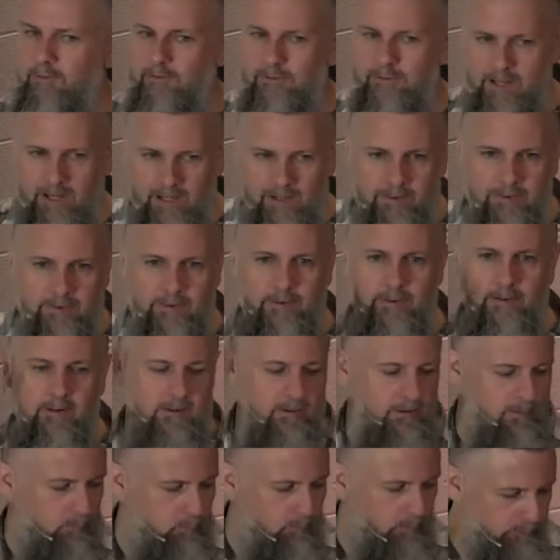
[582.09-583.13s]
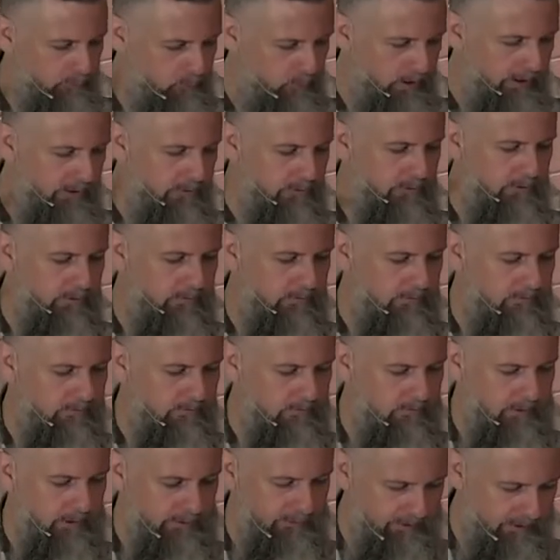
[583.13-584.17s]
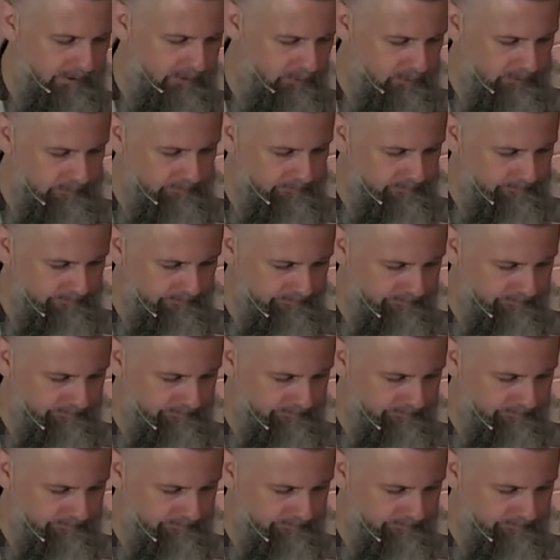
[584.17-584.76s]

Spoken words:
death, resurrection, ascension.